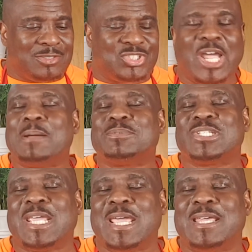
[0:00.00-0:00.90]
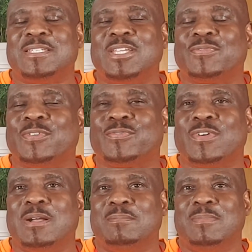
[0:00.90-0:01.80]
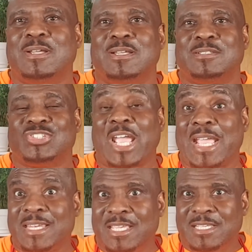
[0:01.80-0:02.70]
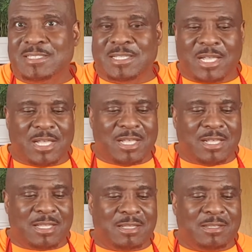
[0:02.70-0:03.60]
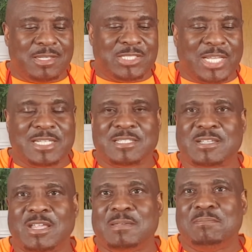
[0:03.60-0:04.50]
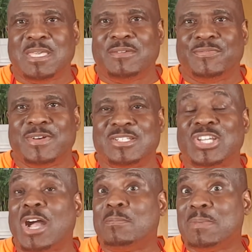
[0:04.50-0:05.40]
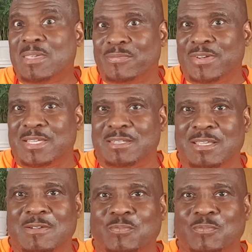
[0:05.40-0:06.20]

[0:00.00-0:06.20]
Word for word: chapchae different from Chinese, uh, in Chinese they call it mi fun, chao mi fun.